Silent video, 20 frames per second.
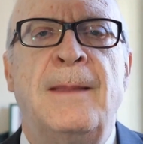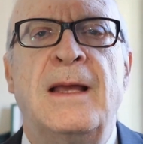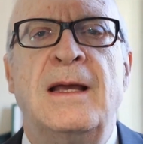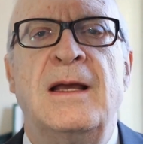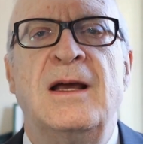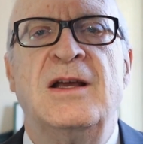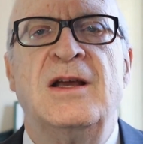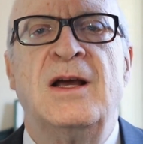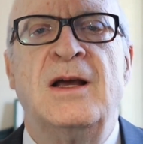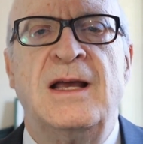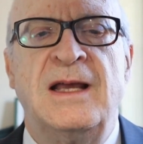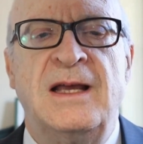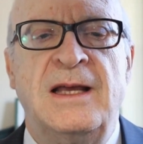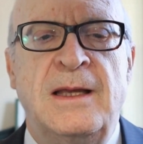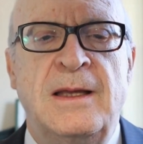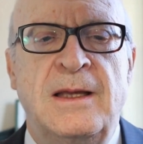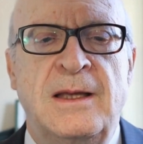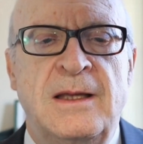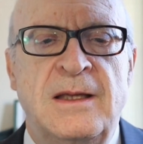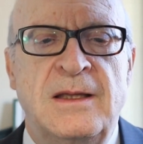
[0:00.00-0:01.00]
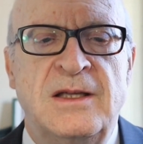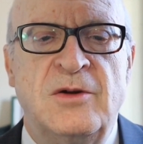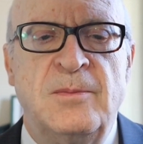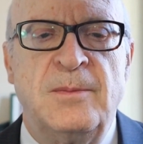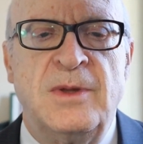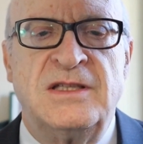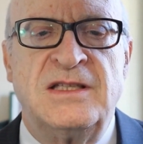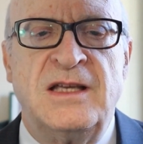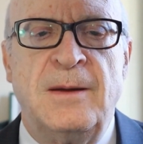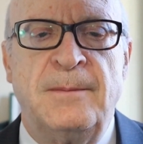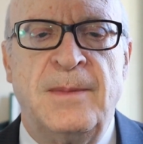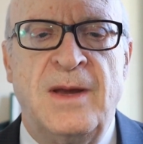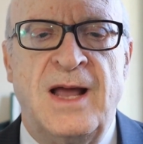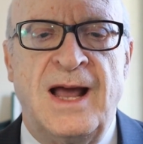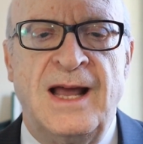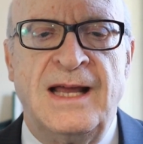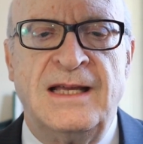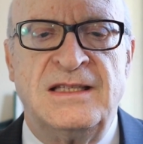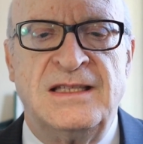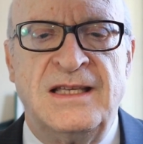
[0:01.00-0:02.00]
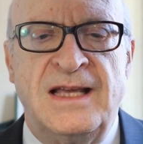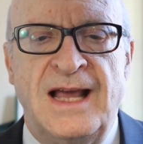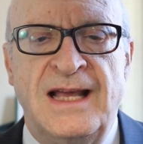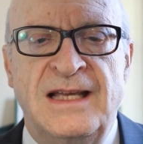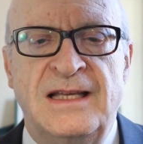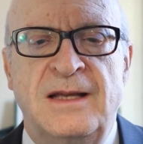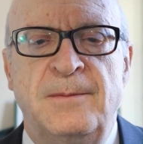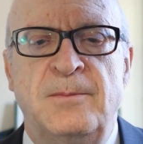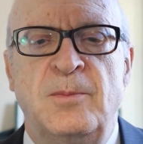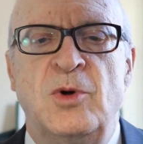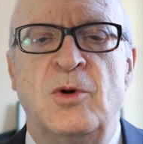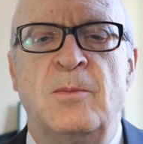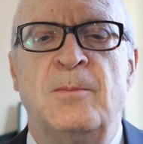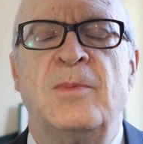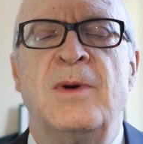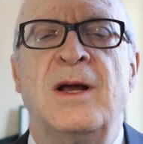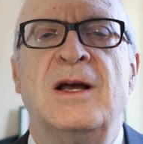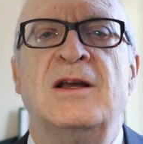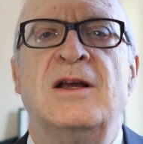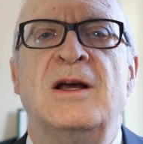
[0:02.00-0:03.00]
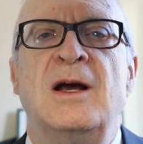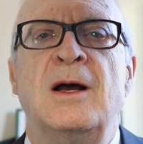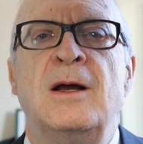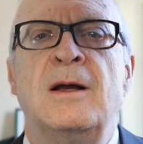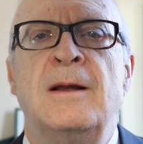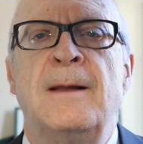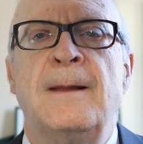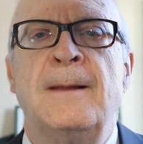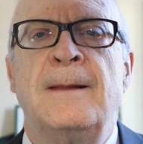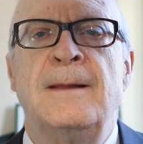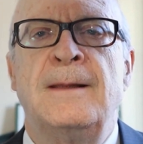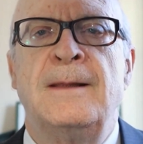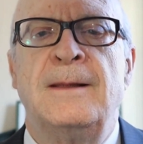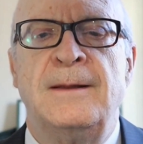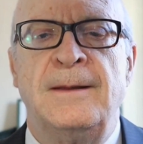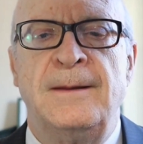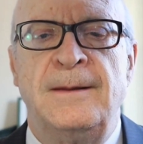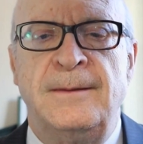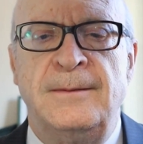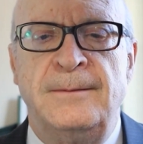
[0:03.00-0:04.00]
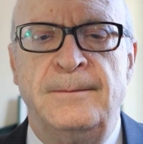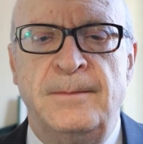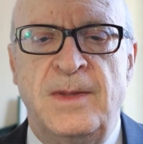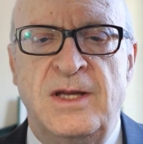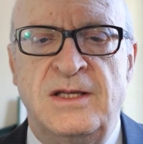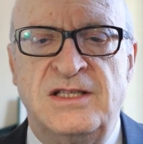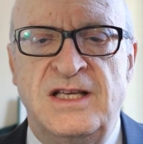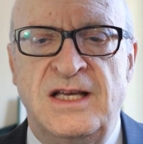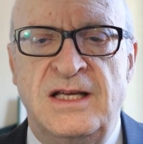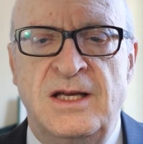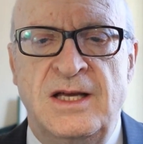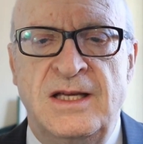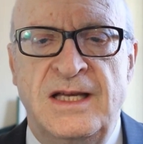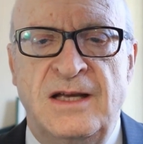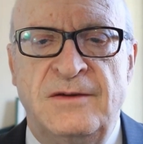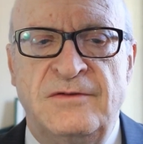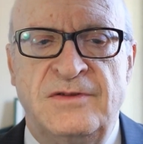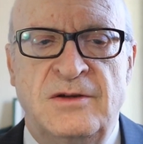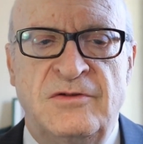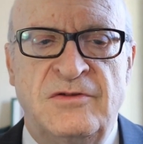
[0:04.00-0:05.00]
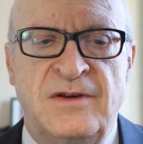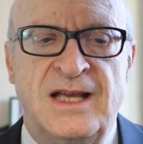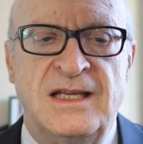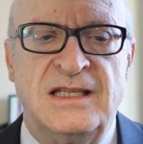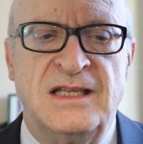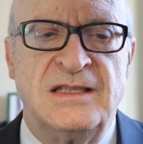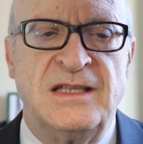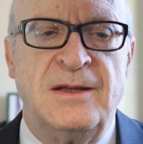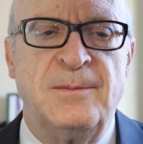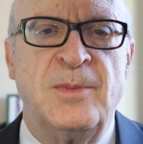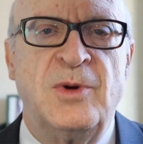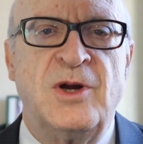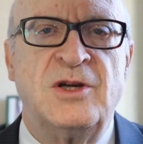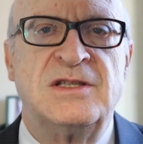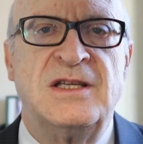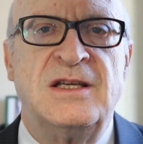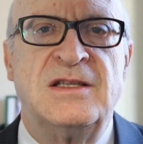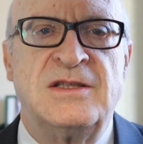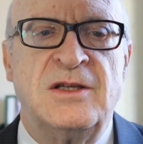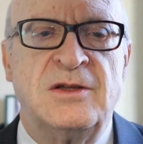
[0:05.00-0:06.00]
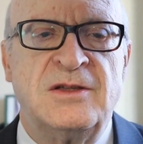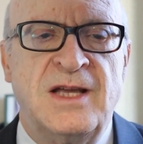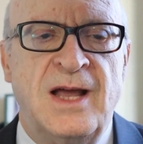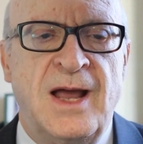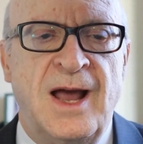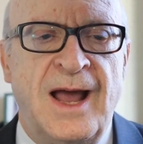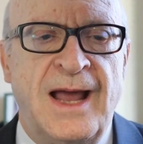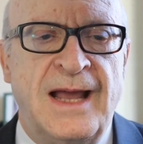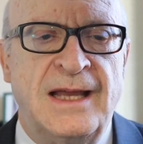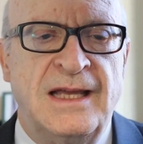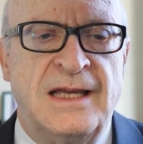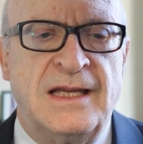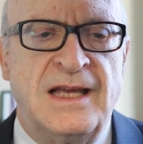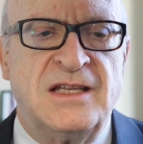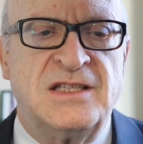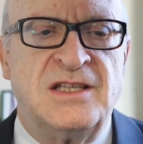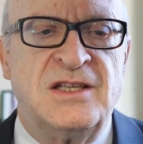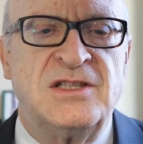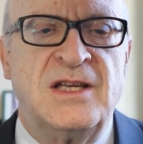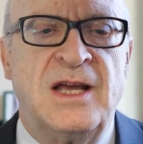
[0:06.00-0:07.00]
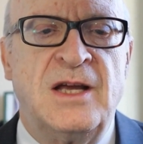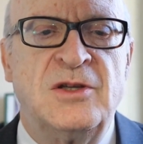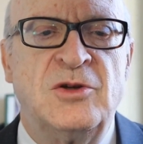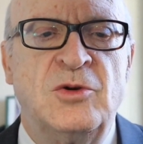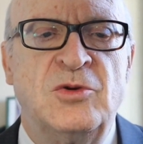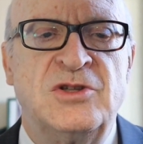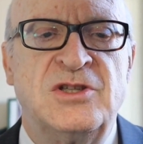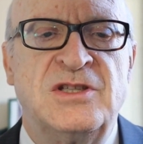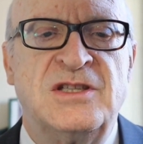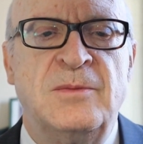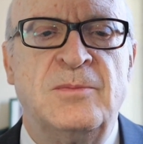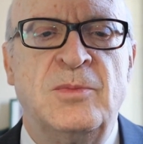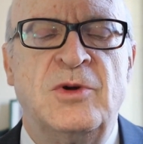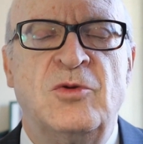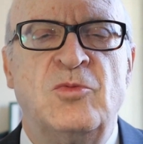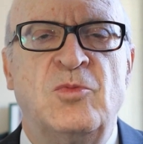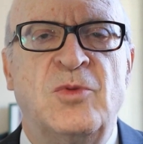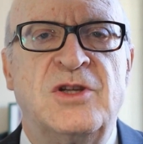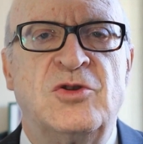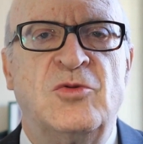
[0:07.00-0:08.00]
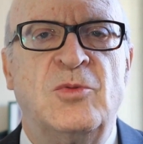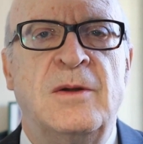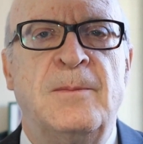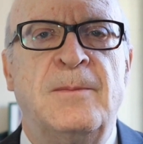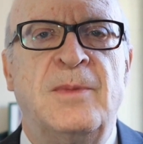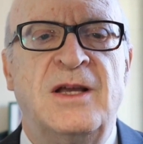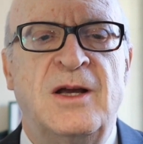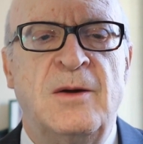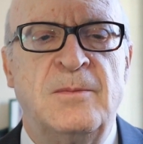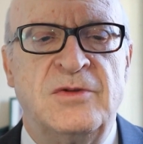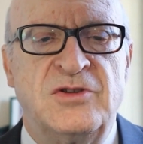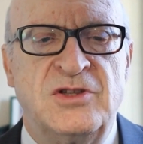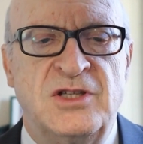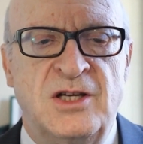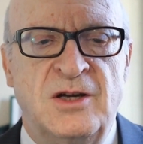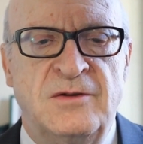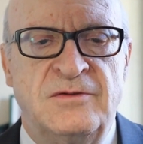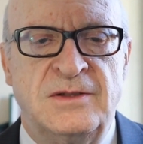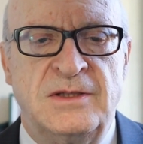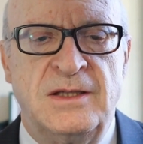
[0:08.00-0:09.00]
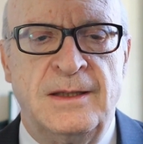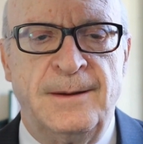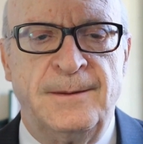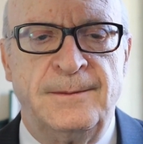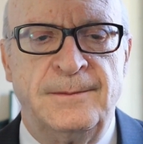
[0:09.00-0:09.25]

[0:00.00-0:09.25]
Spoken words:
Initially, you must apply slightly more pressure, particularly if the fatty deposits on the eyelid edges are noticeable, which will be observed.